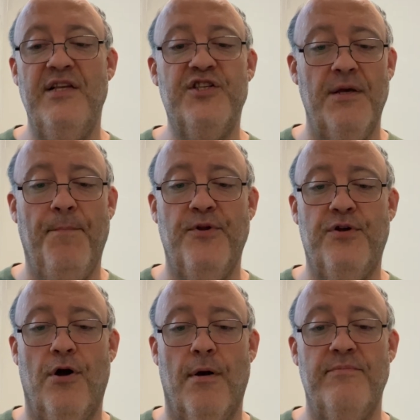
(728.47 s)
In simple
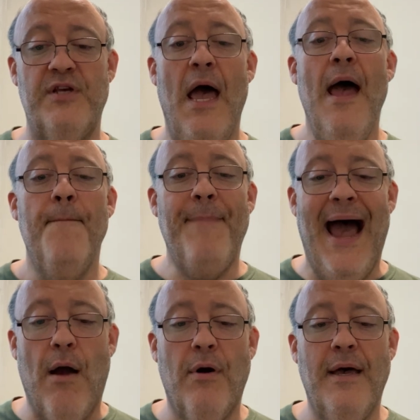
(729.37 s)
terms,
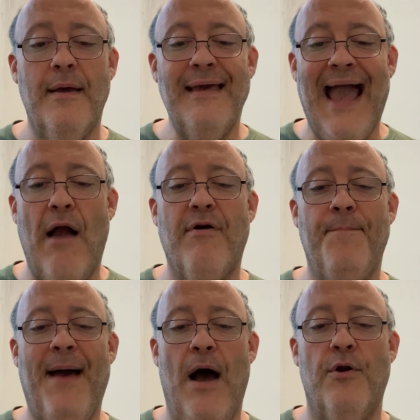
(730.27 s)

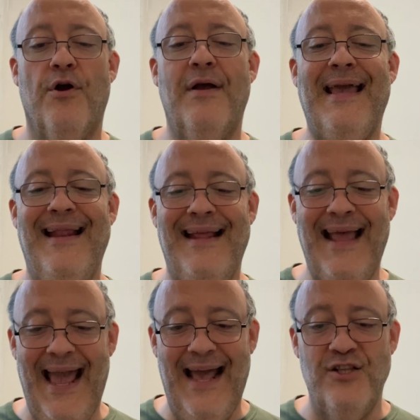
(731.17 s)
carrot powder can
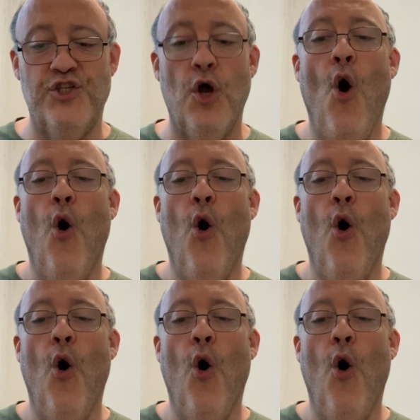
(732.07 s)
enhance